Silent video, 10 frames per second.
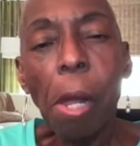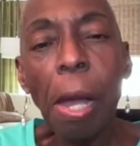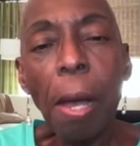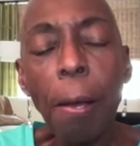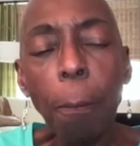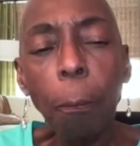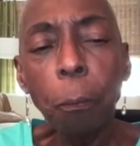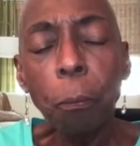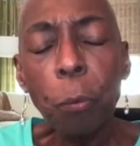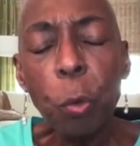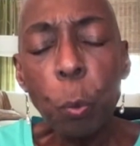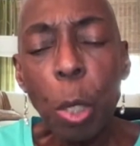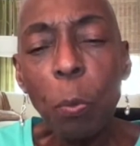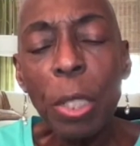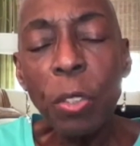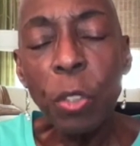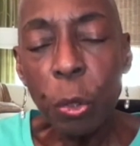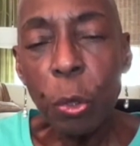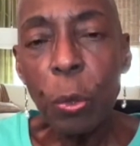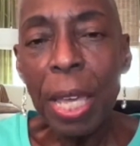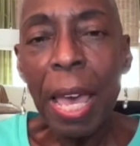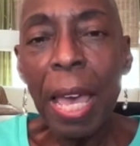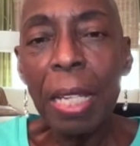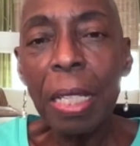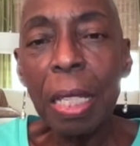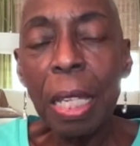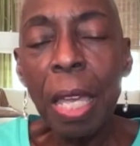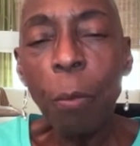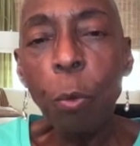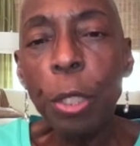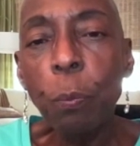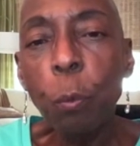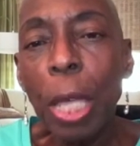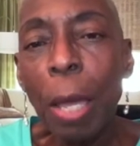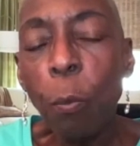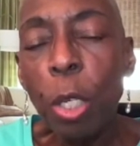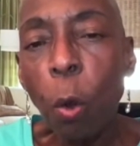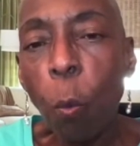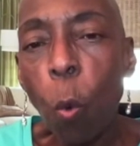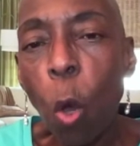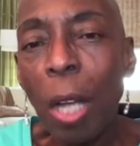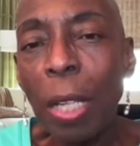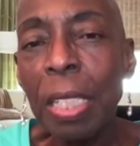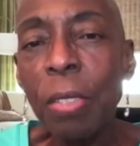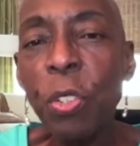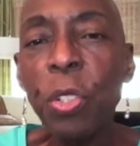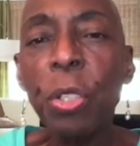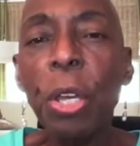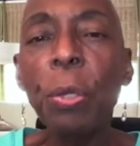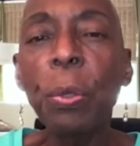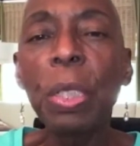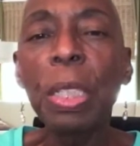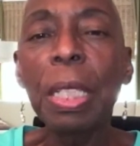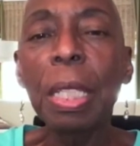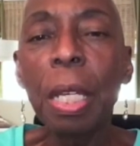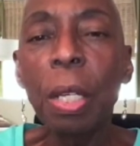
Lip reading: When we do that and we are walking slowly,